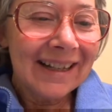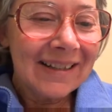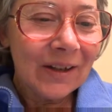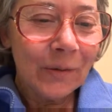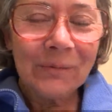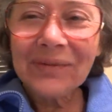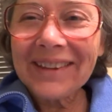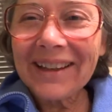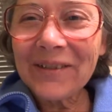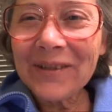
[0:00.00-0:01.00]
So,
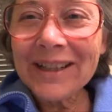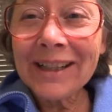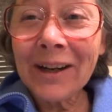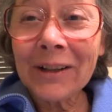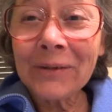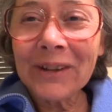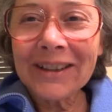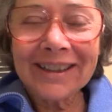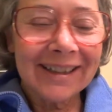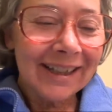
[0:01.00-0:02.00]
reading onward.
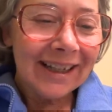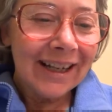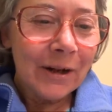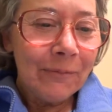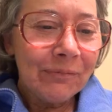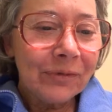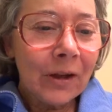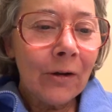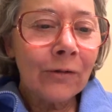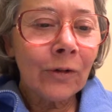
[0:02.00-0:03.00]

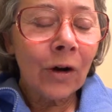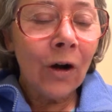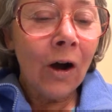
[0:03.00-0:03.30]
For